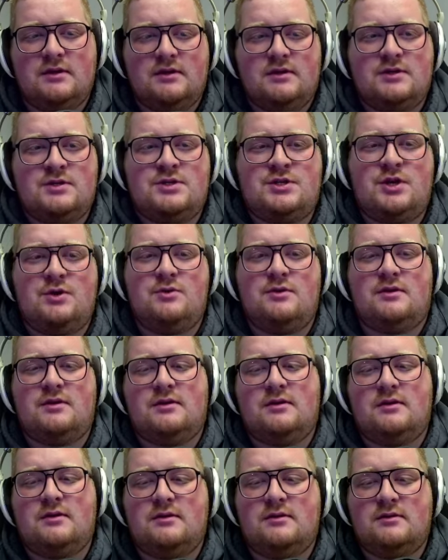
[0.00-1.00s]
Shoot.
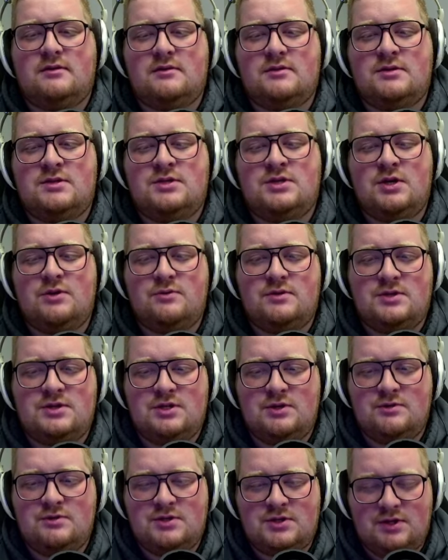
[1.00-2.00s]
Shoot,
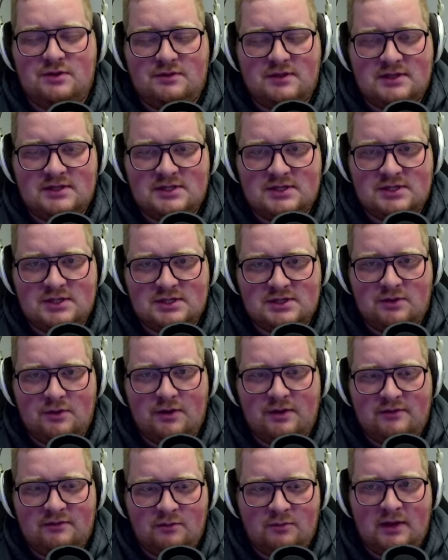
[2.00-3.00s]
shoot, shoot. This is just
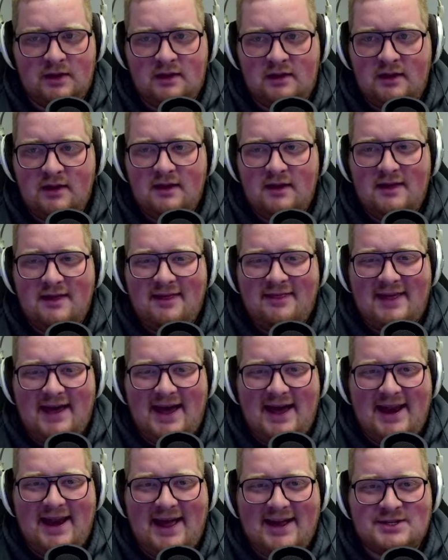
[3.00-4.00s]
going to win.
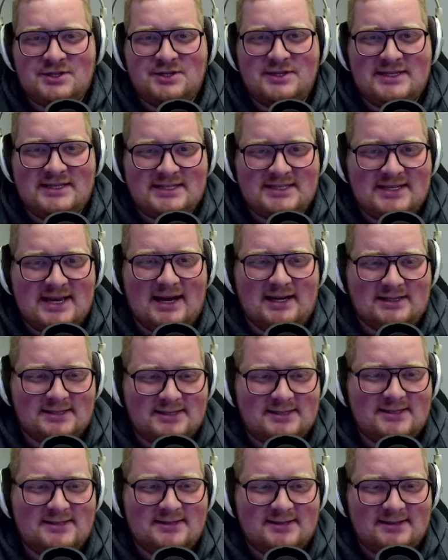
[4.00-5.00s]
That actually
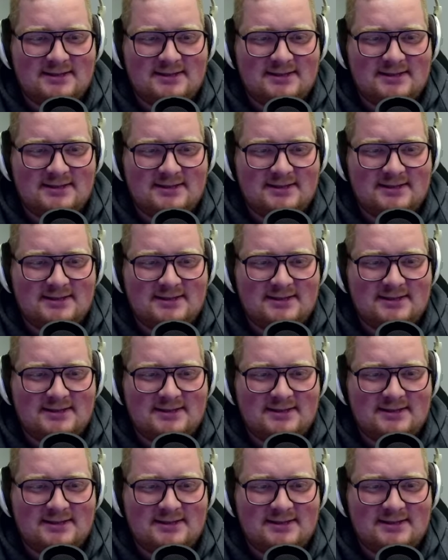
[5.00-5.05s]
sucks.